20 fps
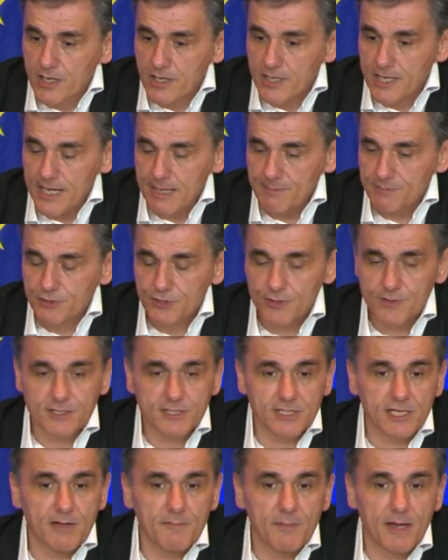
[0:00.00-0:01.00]
keeps to
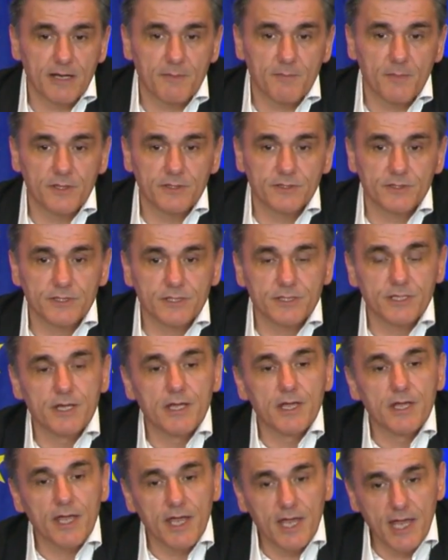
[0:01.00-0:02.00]
its commitment,
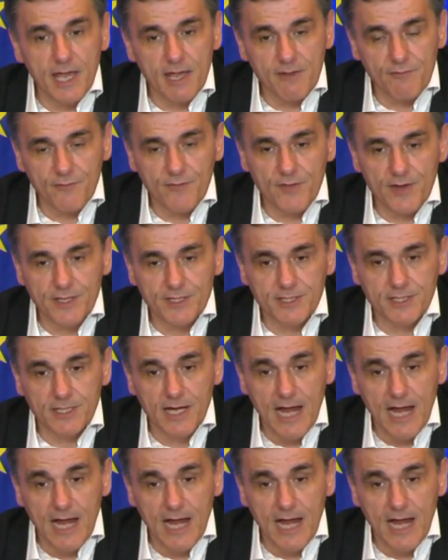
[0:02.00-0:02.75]
if it